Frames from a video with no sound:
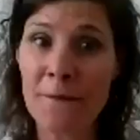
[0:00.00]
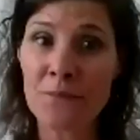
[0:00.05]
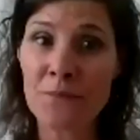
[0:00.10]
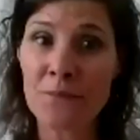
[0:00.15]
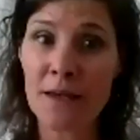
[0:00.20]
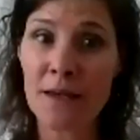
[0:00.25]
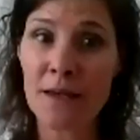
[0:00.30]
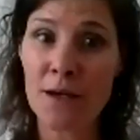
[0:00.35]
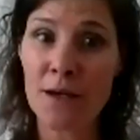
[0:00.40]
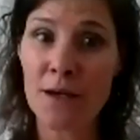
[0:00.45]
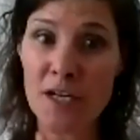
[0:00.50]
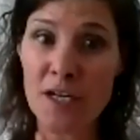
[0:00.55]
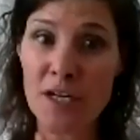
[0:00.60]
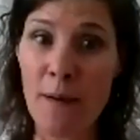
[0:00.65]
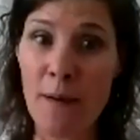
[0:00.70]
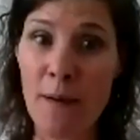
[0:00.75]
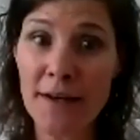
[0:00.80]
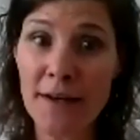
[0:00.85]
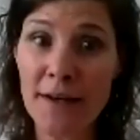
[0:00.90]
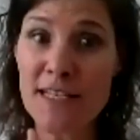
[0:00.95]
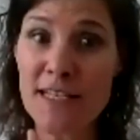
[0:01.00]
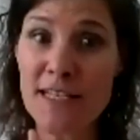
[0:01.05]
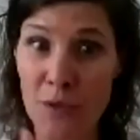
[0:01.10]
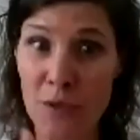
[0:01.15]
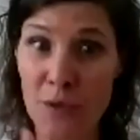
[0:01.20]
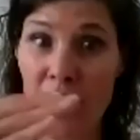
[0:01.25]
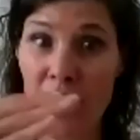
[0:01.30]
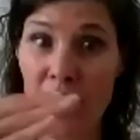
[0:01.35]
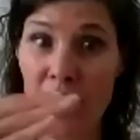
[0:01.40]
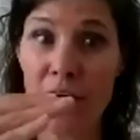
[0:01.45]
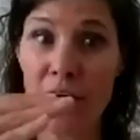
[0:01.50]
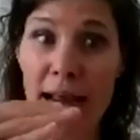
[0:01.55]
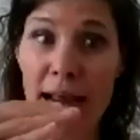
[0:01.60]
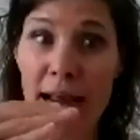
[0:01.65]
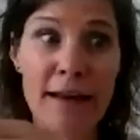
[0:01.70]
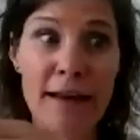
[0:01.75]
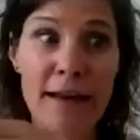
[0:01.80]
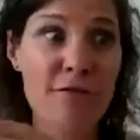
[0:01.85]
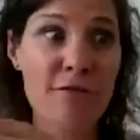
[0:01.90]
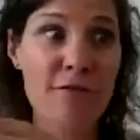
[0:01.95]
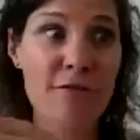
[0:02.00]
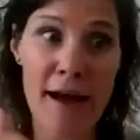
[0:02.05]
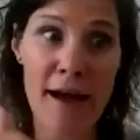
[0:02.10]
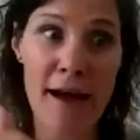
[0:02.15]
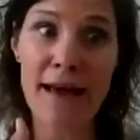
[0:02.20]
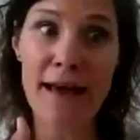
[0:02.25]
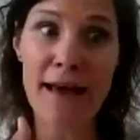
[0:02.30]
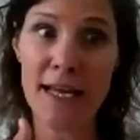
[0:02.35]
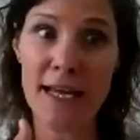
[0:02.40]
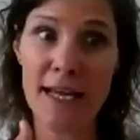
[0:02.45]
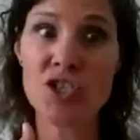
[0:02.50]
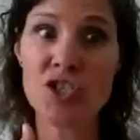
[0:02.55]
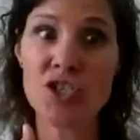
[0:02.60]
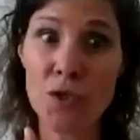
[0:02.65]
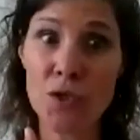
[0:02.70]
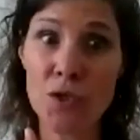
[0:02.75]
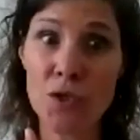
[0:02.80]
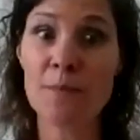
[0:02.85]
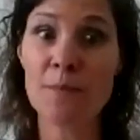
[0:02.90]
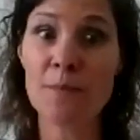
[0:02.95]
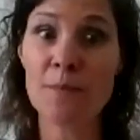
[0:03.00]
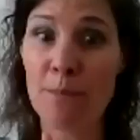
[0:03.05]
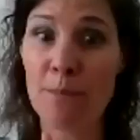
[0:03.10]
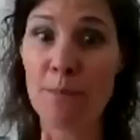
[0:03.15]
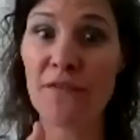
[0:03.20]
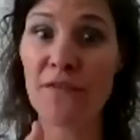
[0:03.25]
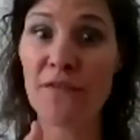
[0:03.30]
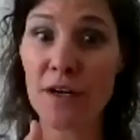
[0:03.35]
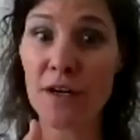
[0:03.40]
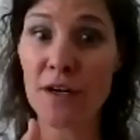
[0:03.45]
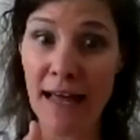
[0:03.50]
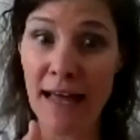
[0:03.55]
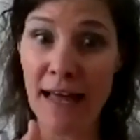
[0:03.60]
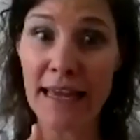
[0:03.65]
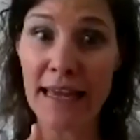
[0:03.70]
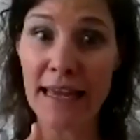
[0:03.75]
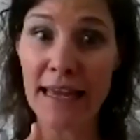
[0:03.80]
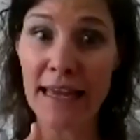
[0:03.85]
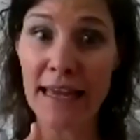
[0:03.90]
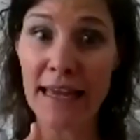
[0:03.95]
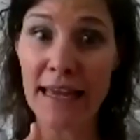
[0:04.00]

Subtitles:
correspondences with her and found out that she used to be a preferred client.